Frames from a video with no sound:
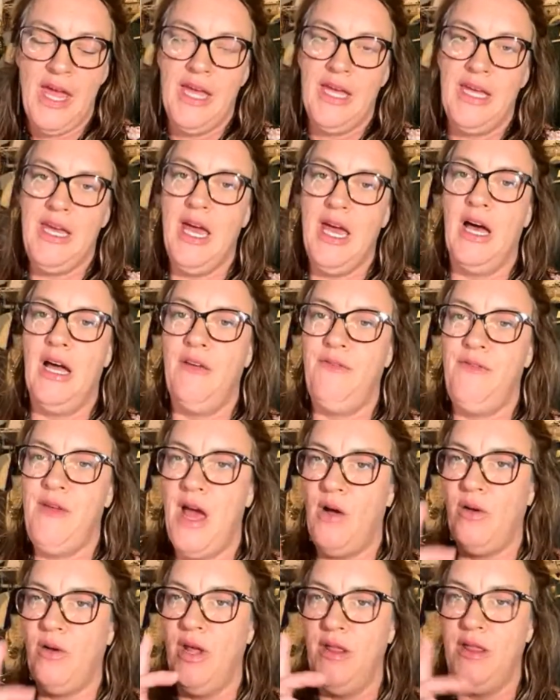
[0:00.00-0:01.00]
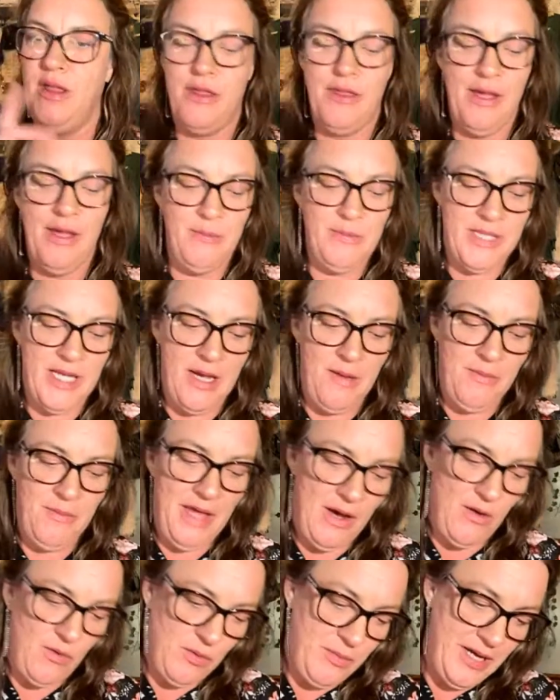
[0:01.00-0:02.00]
Yeah, if y'all do the thumbs up,
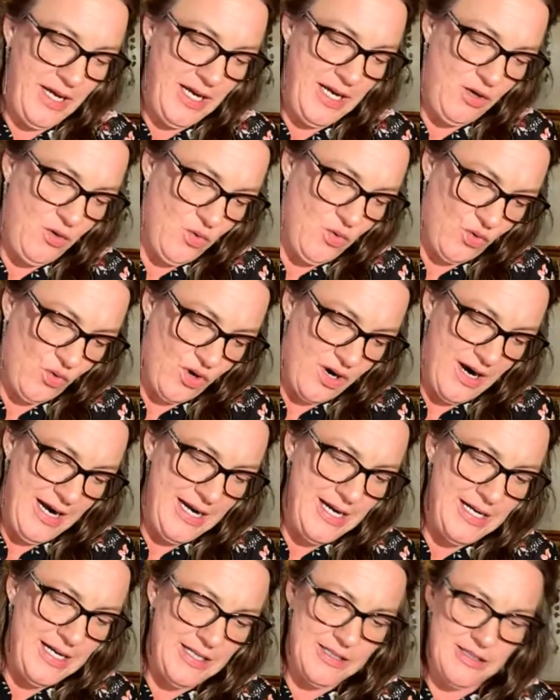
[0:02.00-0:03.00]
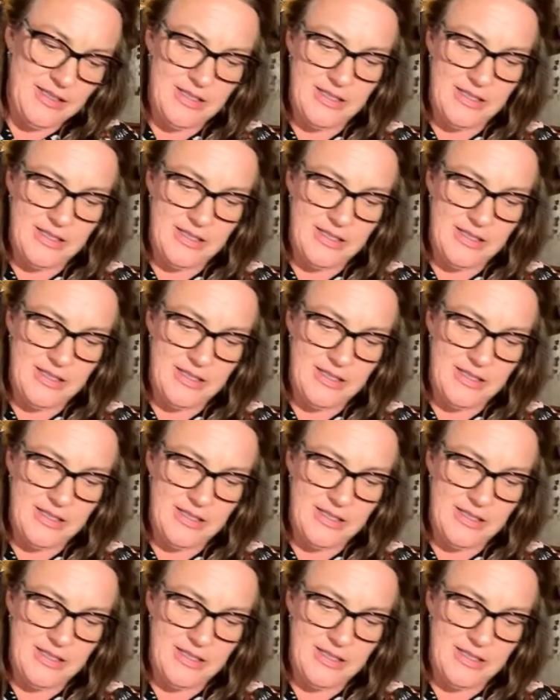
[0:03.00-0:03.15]
that would be great.